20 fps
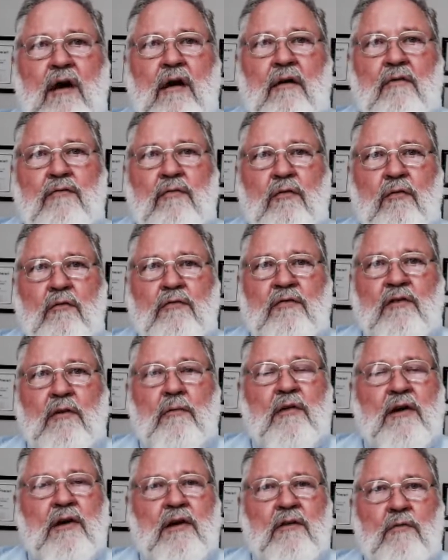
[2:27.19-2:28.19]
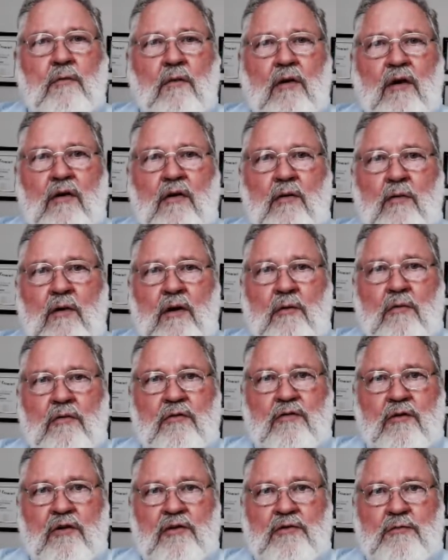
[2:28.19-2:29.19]
for somebody to walk away with
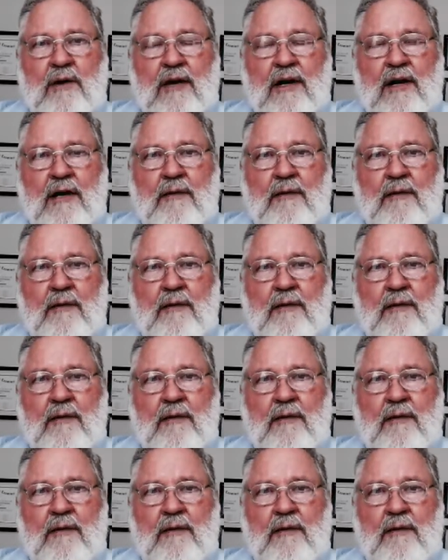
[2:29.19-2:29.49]
church money,